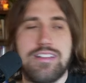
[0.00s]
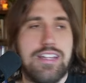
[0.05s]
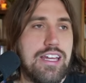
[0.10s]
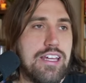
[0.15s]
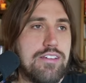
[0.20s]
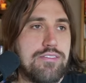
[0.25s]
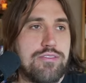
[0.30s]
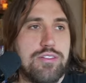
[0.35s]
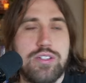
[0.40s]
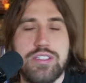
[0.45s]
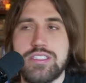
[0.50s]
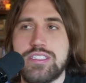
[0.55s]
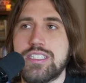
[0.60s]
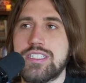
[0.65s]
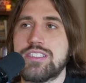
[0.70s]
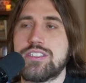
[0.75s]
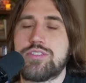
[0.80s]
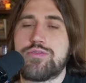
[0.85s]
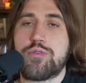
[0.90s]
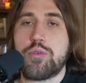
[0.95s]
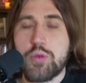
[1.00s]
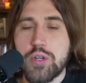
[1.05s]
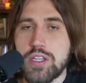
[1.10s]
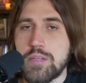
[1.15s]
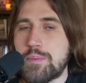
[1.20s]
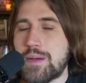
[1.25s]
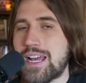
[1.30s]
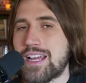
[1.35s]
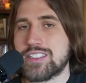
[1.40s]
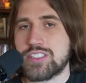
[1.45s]
Like, for instance, for the
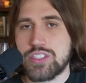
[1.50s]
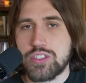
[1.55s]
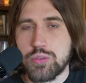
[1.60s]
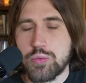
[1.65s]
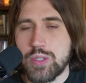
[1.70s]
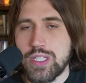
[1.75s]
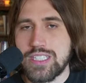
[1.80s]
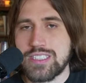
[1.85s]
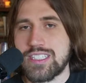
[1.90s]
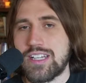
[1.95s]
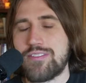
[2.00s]
past two weeks,